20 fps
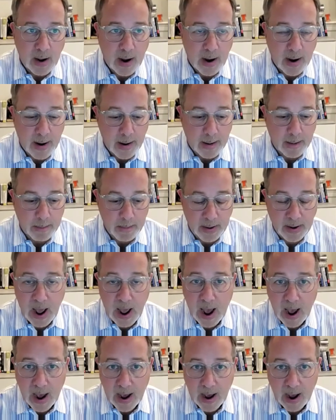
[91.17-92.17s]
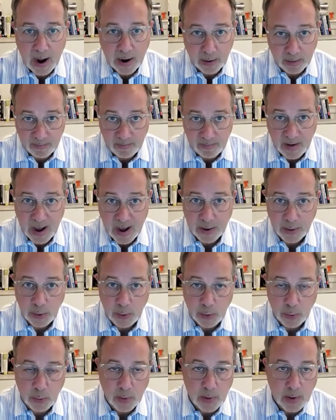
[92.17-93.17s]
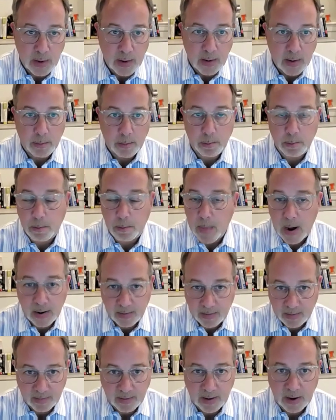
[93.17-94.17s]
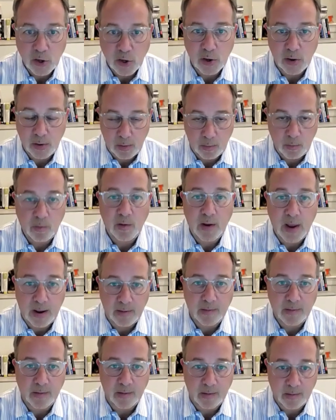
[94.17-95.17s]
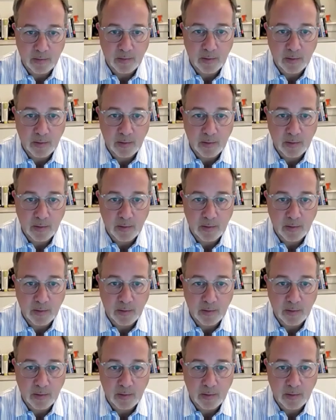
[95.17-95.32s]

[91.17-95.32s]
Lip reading: and higher value monetization use cases.